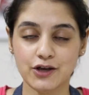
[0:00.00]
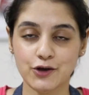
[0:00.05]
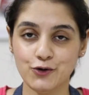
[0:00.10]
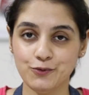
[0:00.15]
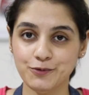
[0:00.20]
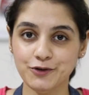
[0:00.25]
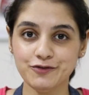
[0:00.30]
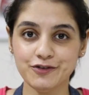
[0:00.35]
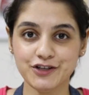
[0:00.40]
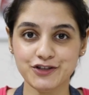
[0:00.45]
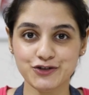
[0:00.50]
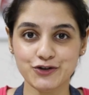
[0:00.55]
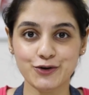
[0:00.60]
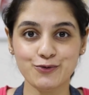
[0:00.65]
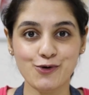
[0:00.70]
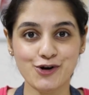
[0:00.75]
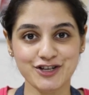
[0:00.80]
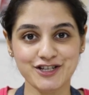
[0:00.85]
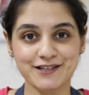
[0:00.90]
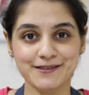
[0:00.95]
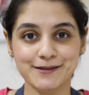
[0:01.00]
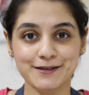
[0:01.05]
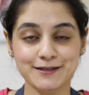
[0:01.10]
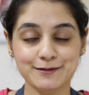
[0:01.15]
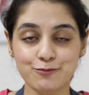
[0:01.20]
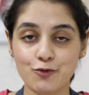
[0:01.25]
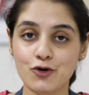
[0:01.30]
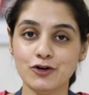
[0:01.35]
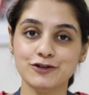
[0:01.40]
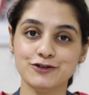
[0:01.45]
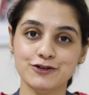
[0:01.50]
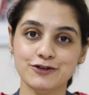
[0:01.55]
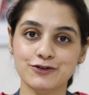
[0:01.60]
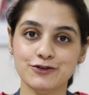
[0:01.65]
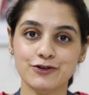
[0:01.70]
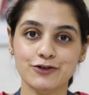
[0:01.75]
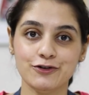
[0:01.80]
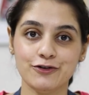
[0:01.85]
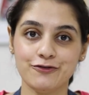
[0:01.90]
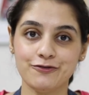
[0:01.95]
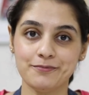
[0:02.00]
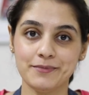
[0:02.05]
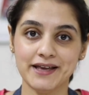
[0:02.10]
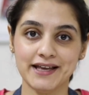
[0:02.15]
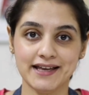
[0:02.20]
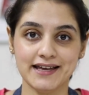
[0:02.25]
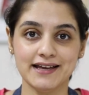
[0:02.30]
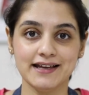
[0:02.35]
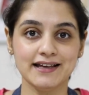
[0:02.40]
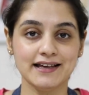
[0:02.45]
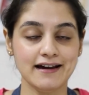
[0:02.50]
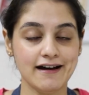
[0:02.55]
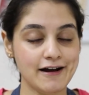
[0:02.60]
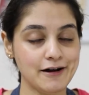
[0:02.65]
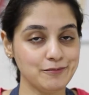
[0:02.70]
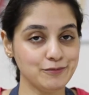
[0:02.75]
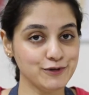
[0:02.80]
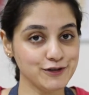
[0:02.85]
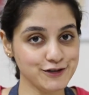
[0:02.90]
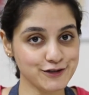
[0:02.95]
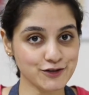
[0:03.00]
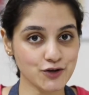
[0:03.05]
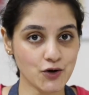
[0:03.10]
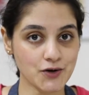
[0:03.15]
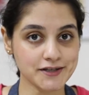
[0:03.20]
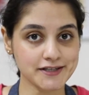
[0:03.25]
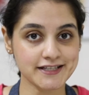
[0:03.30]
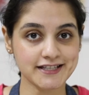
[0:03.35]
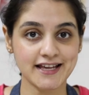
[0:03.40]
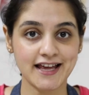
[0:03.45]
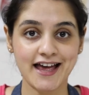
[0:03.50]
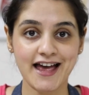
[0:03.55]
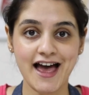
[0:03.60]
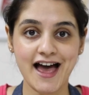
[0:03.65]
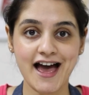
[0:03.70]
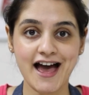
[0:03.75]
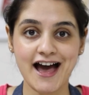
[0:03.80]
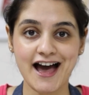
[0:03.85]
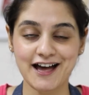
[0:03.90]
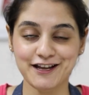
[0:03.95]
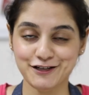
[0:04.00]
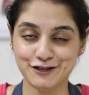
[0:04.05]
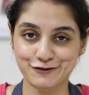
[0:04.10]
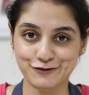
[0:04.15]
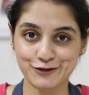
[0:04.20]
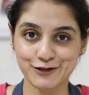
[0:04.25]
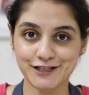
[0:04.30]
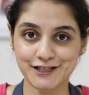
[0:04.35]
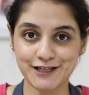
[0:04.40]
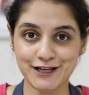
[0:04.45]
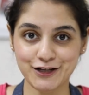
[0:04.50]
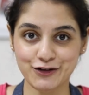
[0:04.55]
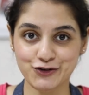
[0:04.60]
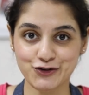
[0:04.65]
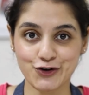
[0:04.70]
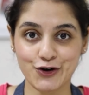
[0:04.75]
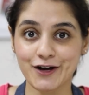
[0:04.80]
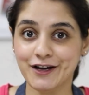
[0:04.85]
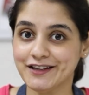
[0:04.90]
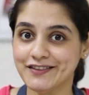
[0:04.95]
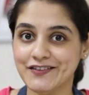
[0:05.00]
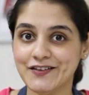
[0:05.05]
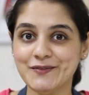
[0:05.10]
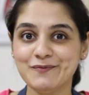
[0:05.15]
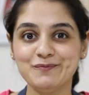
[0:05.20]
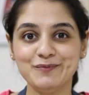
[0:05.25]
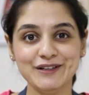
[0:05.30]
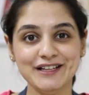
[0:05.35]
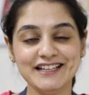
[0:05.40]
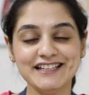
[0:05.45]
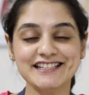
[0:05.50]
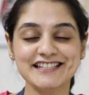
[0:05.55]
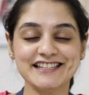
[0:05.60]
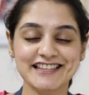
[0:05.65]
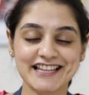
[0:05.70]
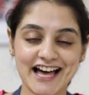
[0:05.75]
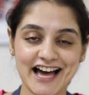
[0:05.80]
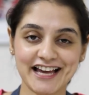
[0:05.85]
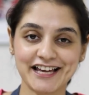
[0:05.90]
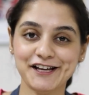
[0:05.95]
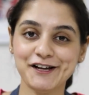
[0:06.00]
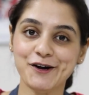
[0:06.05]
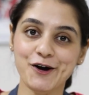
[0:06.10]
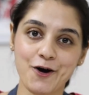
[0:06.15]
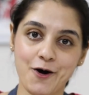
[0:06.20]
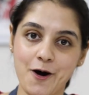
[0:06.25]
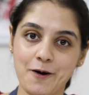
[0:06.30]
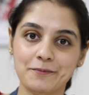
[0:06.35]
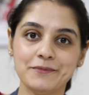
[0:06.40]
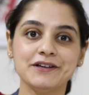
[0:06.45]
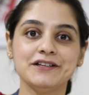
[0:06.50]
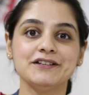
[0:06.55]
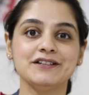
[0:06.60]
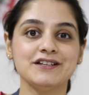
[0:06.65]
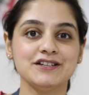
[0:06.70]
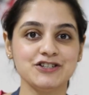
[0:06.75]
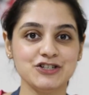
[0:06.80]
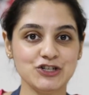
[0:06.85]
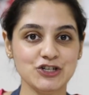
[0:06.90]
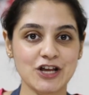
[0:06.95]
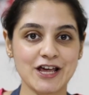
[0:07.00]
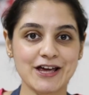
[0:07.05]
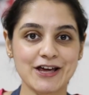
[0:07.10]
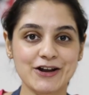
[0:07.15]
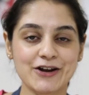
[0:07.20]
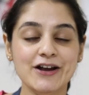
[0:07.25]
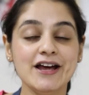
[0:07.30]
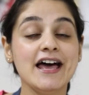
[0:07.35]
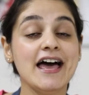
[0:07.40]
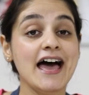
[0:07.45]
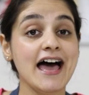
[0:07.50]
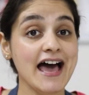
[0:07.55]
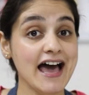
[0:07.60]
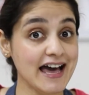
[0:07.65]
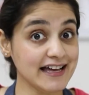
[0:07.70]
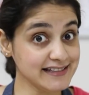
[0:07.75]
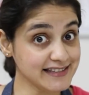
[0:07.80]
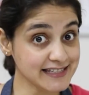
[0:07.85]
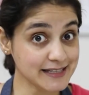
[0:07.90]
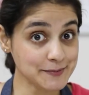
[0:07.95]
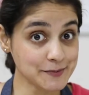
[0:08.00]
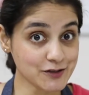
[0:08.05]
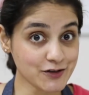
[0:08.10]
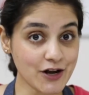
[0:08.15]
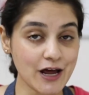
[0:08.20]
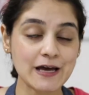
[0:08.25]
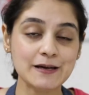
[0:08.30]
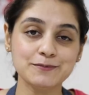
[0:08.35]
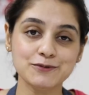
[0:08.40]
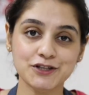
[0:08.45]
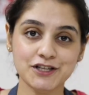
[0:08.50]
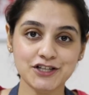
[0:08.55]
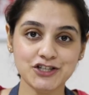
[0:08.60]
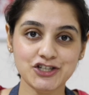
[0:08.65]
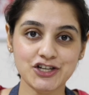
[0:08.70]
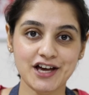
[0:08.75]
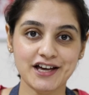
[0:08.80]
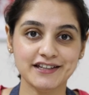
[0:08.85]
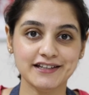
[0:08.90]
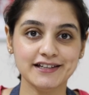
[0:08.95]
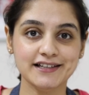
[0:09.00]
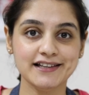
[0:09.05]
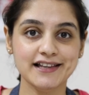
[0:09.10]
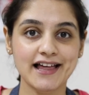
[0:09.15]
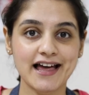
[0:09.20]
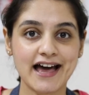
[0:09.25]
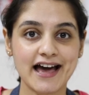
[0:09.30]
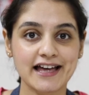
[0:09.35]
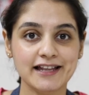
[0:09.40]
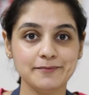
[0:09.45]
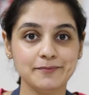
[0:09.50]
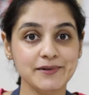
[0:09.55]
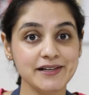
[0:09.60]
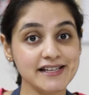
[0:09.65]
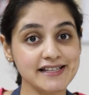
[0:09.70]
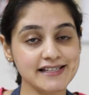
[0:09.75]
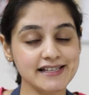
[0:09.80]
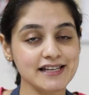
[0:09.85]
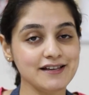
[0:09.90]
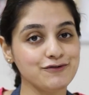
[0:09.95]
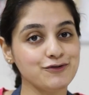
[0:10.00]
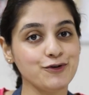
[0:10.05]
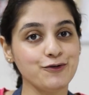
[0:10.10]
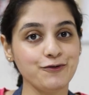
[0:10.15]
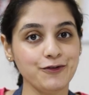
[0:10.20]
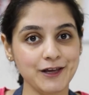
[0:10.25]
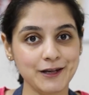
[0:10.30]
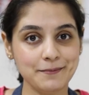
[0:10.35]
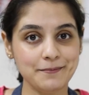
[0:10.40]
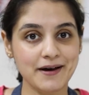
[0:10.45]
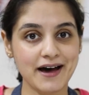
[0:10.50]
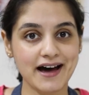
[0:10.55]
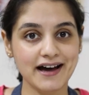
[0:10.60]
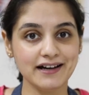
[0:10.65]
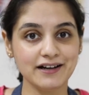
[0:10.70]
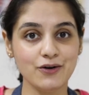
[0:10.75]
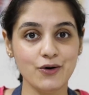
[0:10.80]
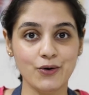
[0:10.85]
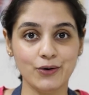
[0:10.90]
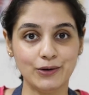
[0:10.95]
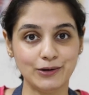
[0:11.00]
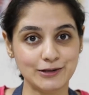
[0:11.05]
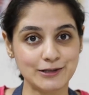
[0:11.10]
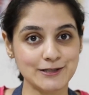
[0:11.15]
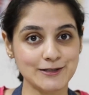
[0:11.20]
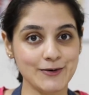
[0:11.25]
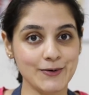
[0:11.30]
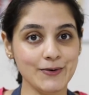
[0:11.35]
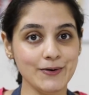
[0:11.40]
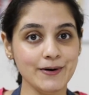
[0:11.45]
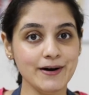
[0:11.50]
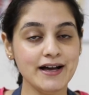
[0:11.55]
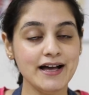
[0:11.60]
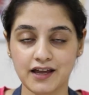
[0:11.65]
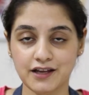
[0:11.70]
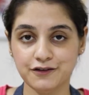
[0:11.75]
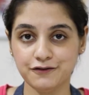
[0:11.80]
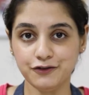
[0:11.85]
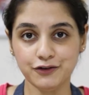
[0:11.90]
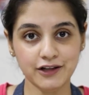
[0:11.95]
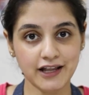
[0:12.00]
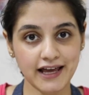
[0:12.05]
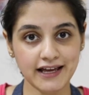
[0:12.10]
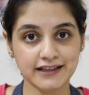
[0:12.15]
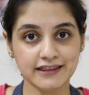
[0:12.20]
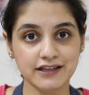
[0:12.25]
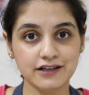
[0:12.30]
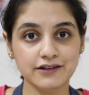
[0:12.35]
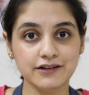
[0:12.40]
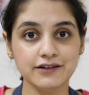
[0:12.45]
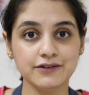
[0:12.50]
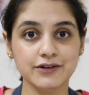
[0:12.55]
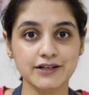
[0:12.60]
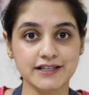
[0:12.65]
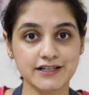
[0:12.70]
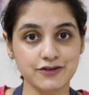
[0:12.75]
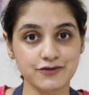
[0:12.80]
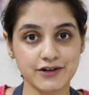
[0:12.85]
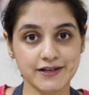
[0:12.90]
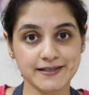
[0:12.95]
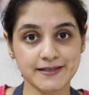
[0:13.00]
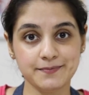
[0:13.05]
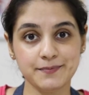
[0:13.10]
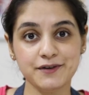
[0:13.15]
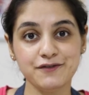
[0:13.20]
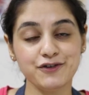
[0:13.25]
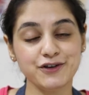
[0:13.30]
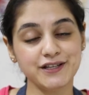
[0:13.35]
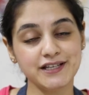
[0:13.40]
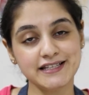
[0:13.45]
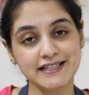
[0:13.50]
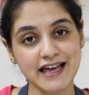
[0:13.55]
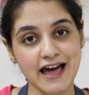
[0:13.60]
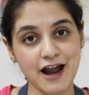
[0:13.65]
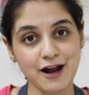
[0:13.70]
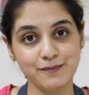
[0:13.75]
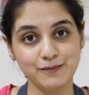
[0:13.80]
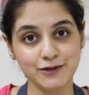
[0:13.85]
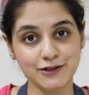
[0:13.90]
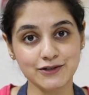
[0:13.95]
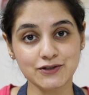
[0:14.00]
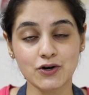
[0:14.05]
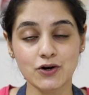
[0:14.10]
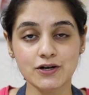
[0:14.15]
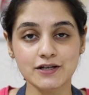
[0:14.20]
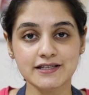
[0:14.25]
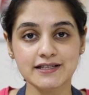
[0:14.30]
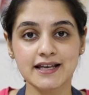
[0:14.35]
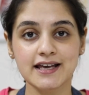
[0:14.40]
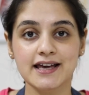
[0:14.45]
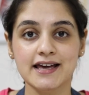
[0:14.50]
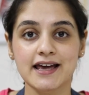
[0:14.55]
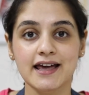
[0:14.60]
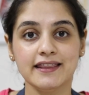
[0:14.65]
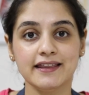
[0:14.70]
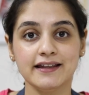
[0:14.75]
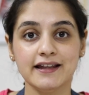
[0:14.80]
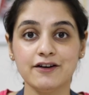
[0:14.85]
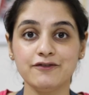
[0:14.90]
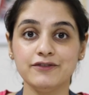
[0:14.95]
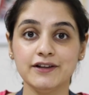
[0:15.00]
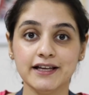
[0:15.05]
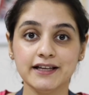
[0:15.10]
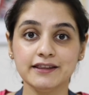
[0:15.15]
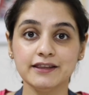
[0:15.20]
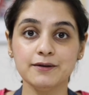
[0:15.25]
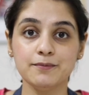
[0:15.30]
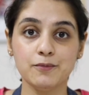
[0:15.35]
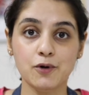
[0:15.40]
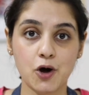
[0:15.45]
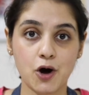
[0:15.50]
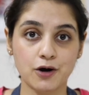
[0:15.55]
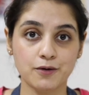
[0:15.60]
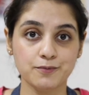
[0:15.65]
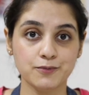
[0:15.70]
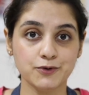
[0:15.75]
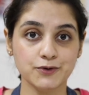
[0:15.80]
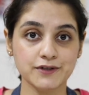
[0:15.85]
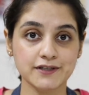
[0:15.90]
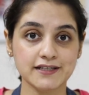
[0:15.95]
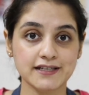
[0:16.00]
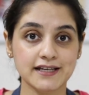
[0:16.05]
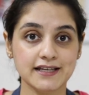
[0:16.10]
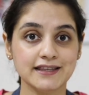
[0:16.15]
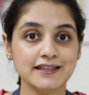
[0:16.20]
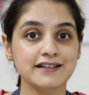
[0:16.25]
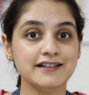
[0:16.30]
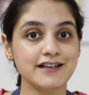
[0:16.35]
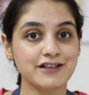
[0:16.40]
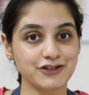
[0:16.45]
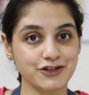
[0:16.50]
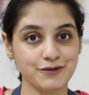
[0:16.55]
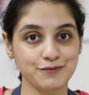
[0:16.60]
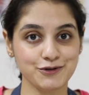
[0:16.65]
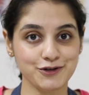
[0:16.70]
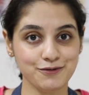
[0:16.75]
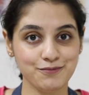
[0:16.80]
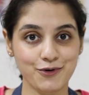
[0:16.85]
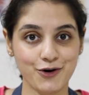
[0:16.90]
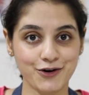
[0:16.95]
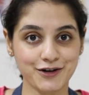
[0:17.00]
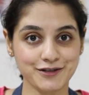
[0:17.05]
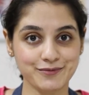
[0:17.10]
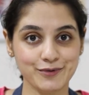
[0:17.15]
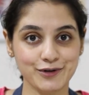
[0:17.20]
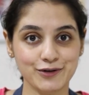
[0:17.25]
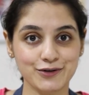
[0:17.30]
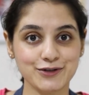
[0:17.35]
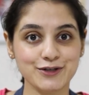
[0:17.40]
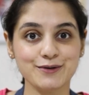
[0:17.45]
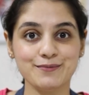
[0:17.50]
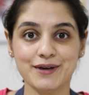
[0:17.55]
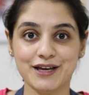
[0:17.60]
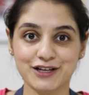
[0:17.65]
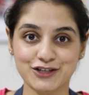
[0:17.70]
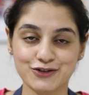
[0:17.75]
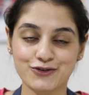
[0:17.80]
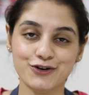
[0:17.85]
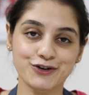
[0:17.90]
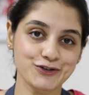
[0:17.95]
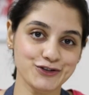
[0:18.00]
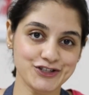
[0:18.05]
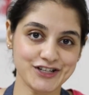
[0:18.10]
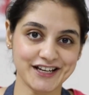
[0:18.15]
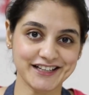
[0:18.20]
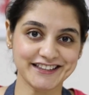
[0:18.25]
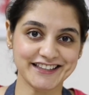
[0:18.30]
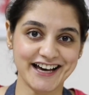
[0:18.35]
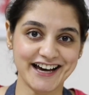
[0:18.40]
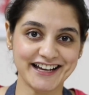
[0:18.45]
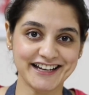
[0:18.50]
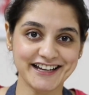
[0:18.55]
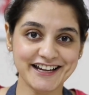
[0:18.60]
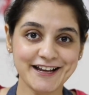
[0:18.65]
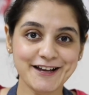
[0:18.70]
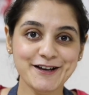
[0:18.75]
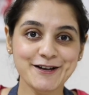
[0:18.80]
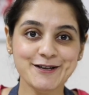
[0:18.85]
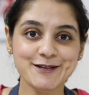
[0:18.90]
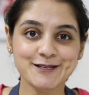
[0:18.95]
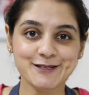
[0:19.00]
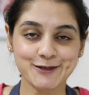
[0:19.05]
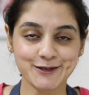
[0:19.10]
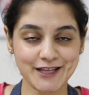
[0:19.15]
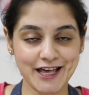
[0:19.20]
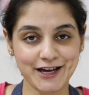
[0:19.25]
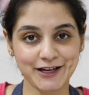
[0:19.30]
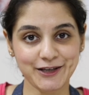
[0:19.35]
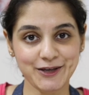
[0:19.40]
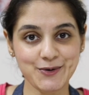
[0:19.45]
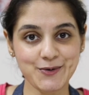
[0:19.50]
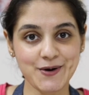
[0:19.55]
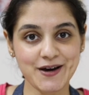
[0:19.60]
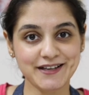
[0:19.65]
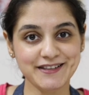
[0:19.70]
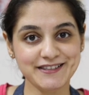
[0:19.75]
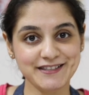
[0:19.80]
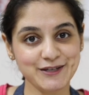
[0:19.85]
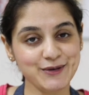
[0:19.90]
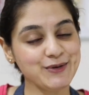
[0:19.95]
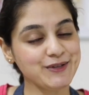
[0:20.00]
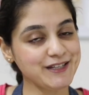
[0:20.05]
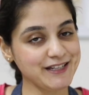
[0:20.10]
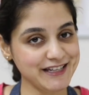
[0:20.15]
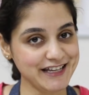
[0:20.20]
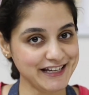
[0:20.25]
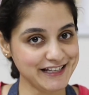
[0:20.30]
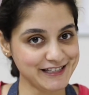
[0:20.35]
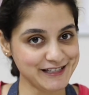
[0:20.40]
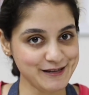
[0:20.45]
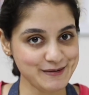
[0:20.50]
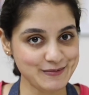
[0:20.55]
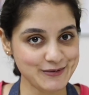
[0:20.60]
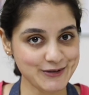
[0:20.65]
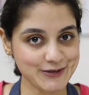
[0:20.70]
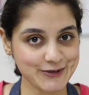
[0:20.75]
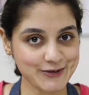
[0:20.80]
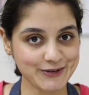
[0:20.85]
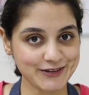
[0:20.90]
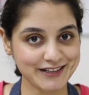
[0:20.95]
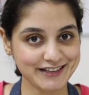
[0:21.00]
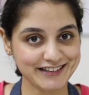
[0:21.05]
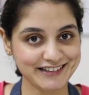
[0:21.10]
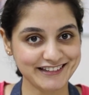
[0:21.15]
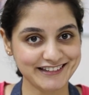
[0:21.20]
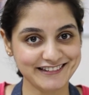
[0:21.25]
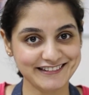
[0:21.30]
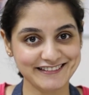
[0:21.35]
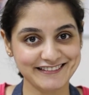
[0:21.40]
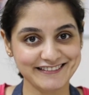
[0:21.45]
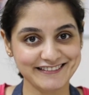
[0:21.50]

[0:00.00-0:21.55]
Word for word: So I hope you've enjoyed watching this small tutorial of making caramel sauce, and if you did enjoy it, then please like, comment, share and subscribe to the channel, and please leave your feedback also. And if you like the written recipe for this caramel sauce, then I've linked the blog post in the description box below, so make sure you check that. So thank you and see you in the next episode.